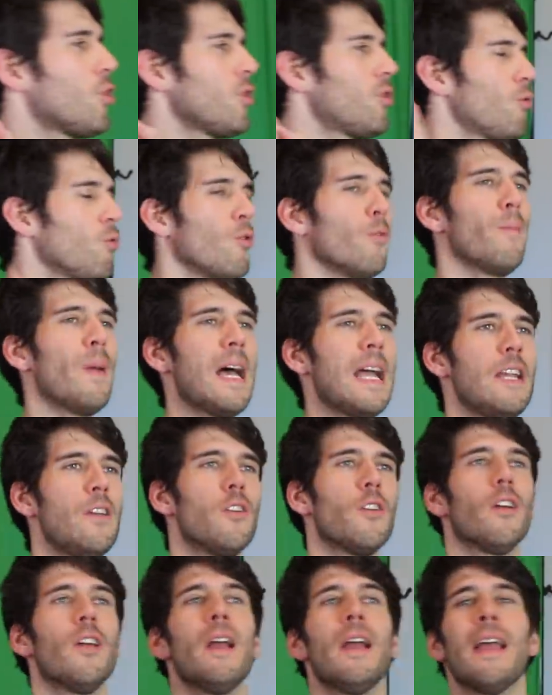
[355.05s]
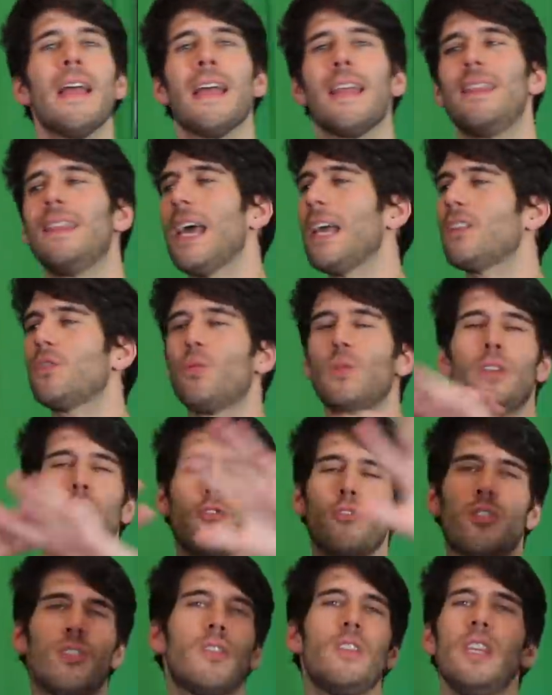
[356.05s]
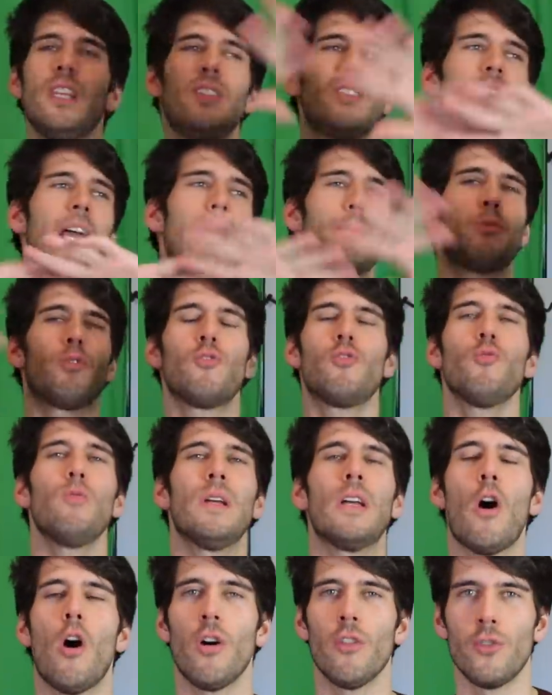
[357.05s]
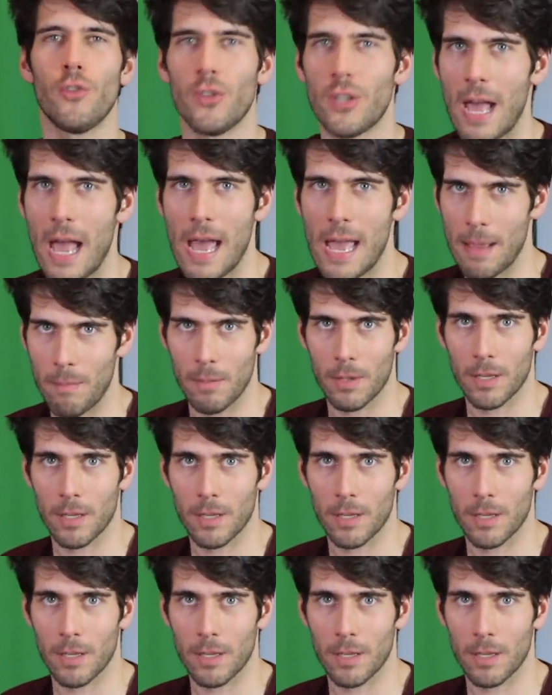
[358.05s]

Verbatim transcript: just a reminder, that's what these types are doing all the time.